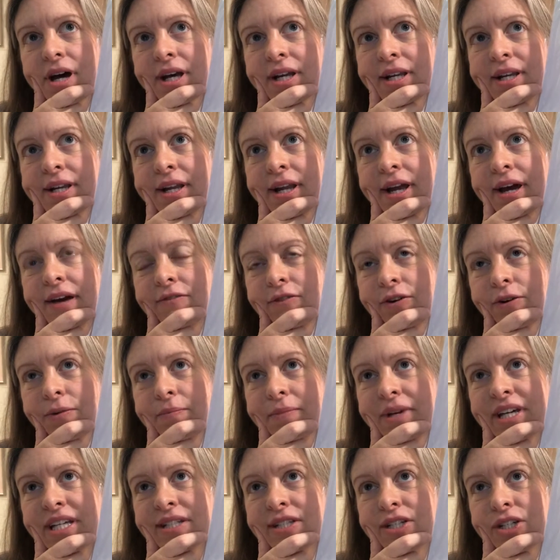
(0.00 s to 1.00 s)
never
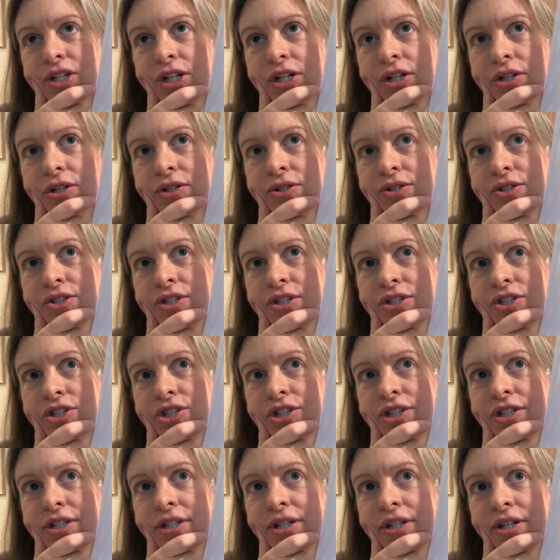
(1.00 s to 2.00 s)
miss hers.
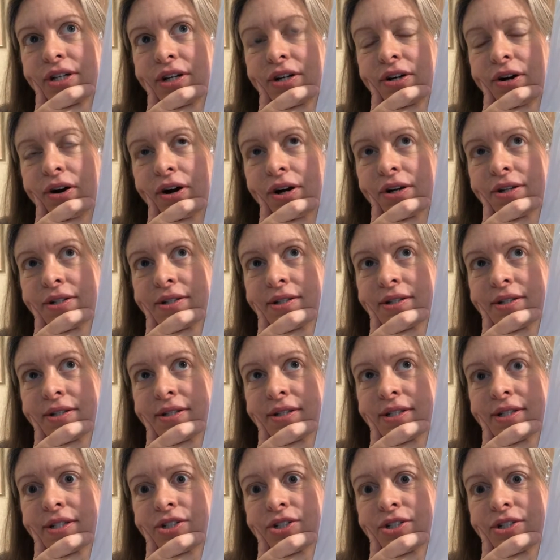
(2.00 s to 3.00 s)
She
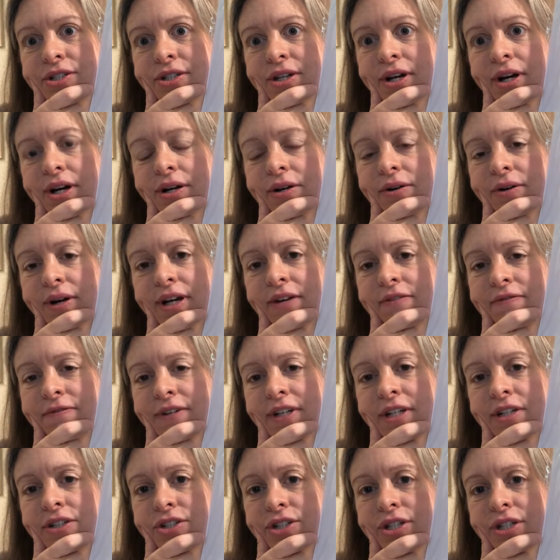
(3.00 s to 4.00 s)
gardens and she's got great
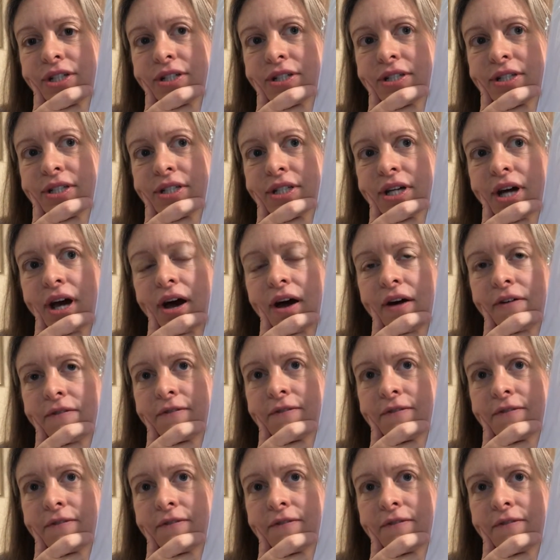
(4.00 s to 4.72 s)
finishing stuff.